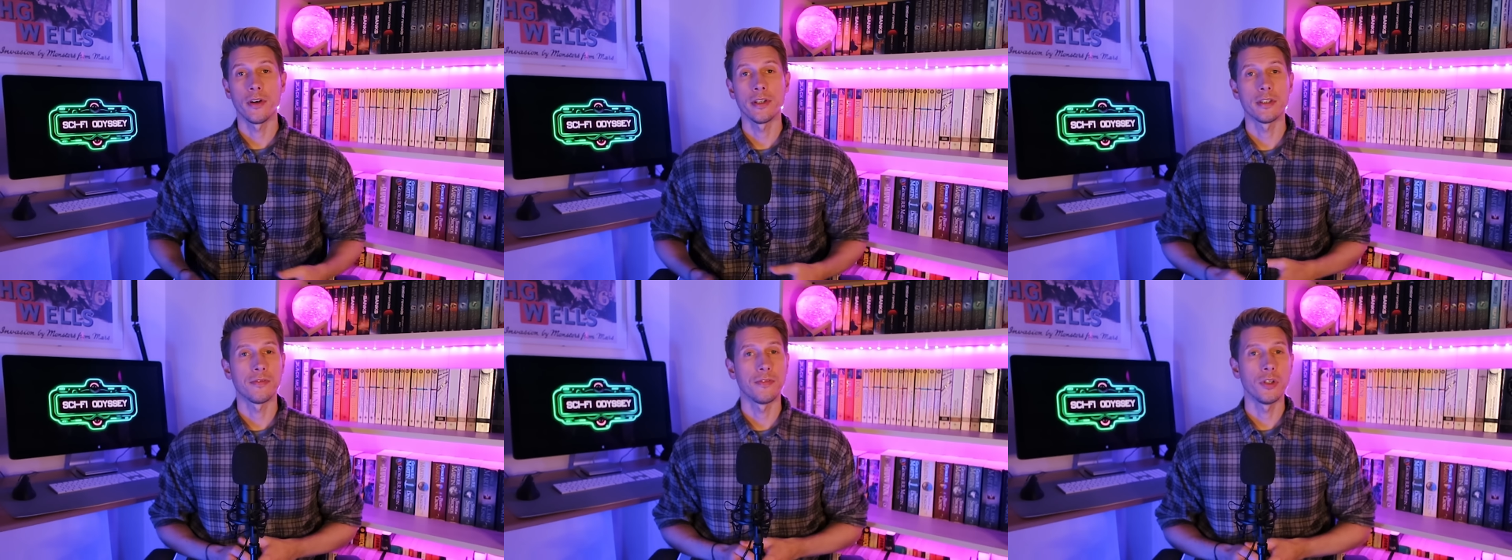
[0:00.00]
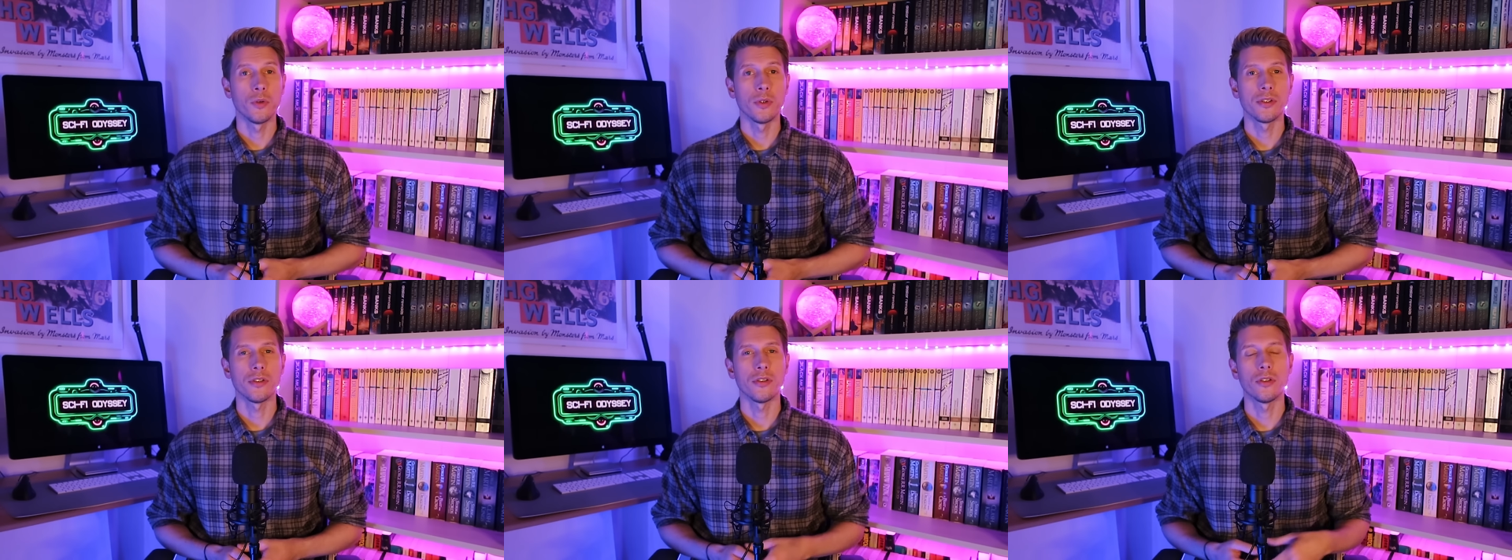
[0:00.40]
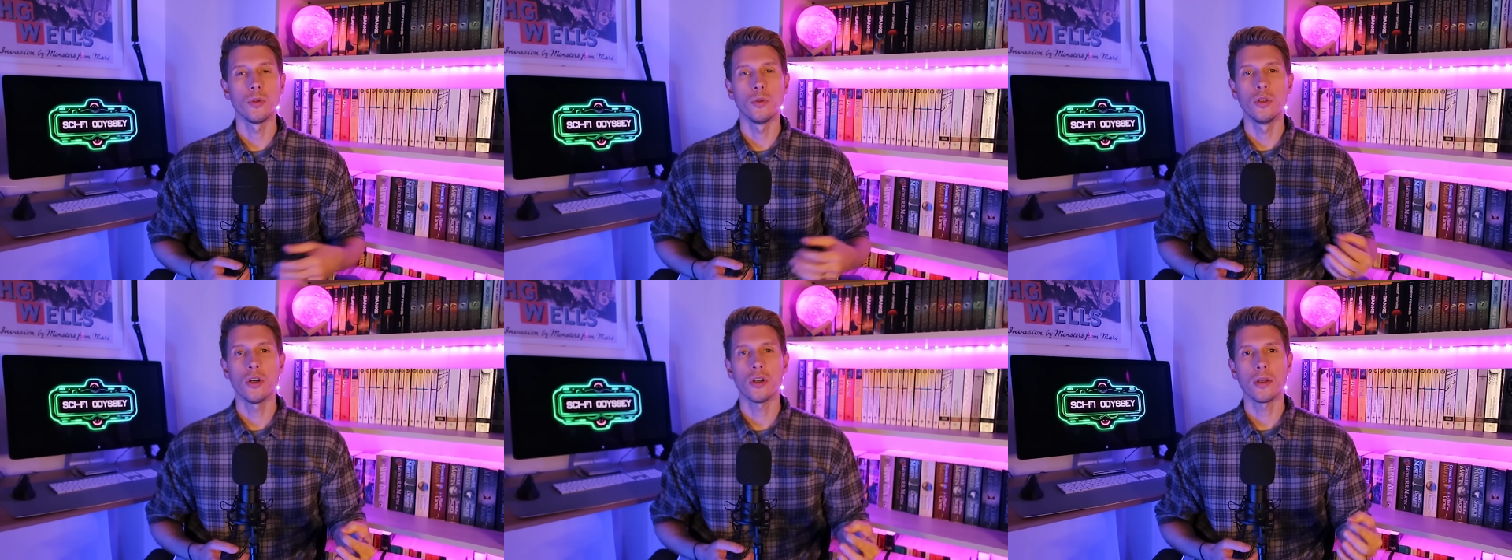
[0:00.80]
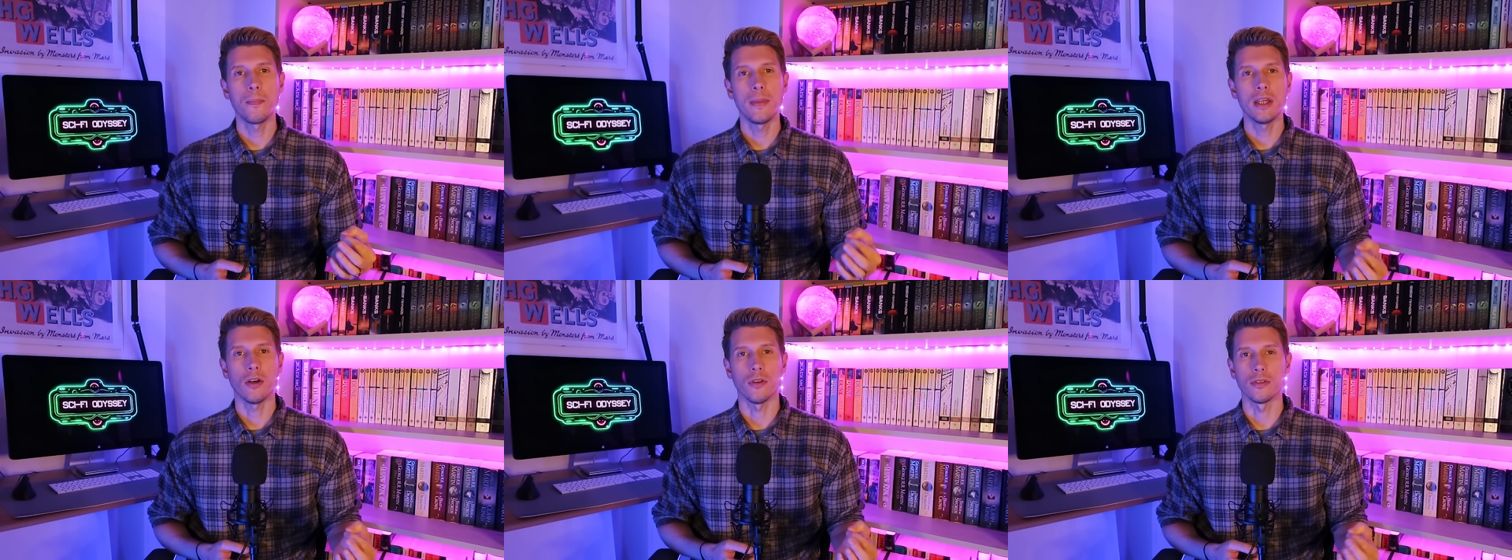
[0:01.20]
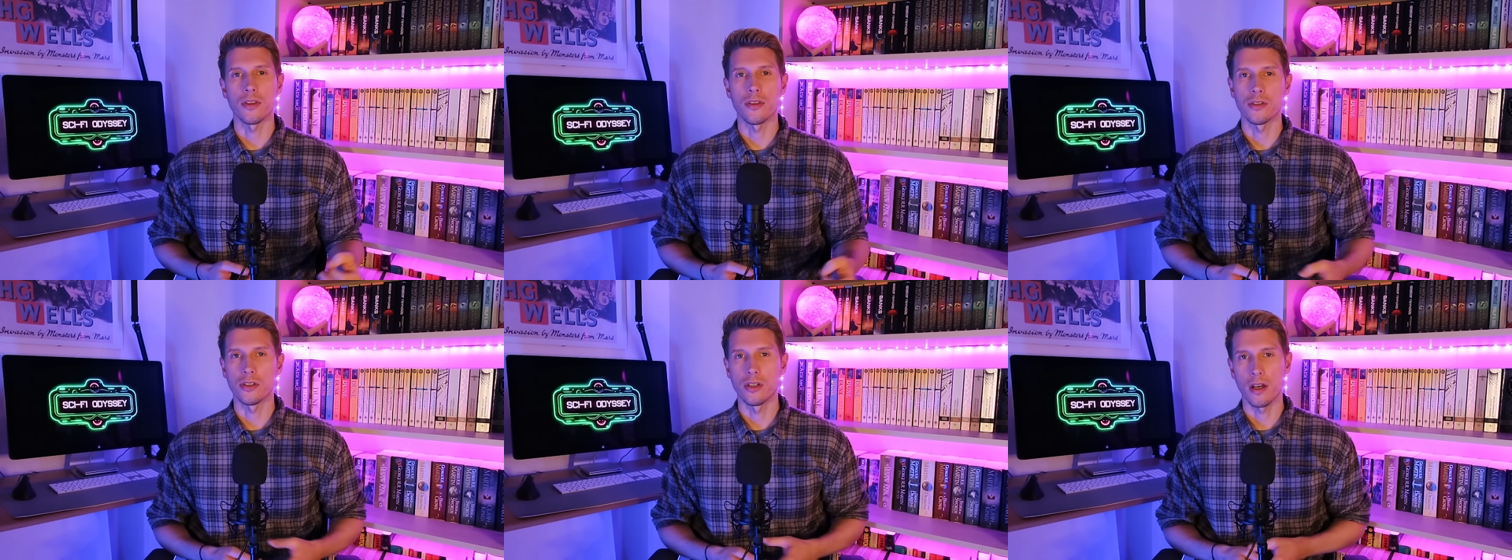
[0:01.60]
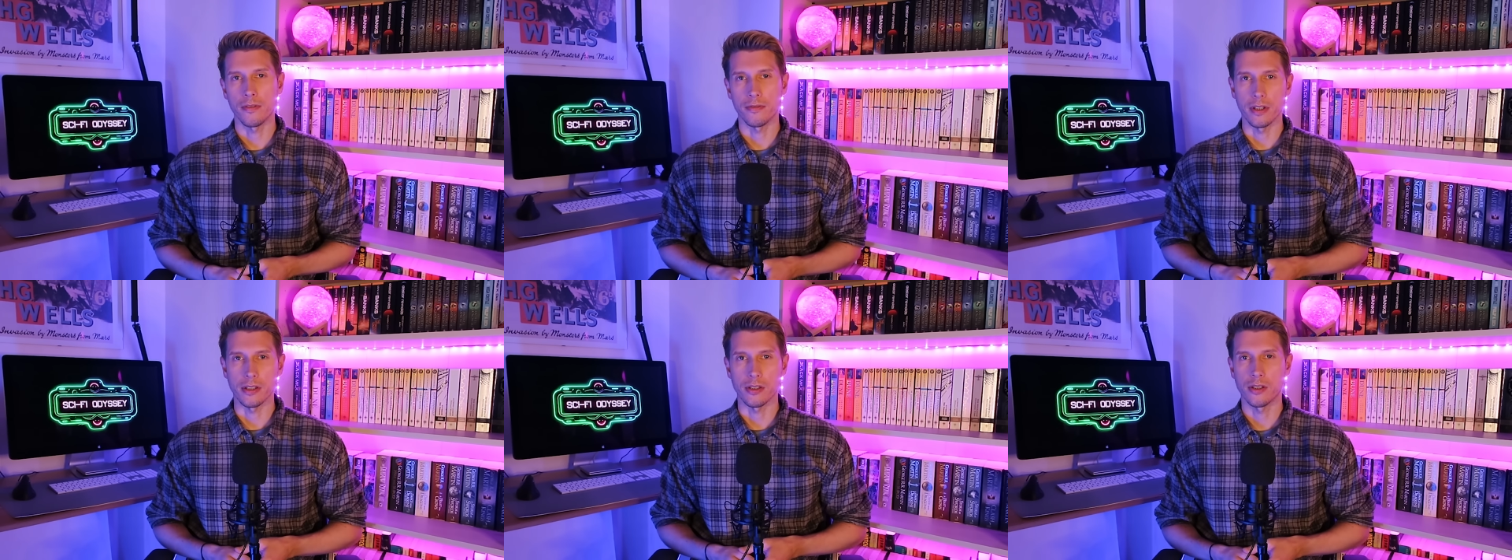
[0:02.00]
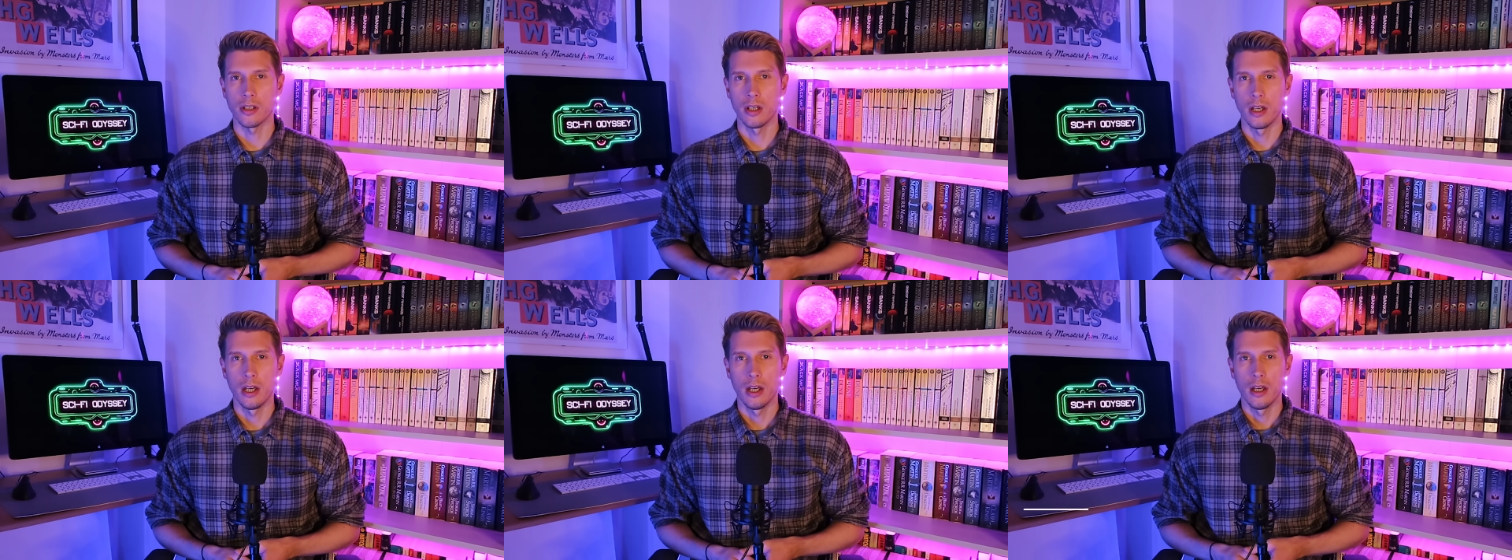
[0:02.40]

invites viewers to look beyond the surface surface,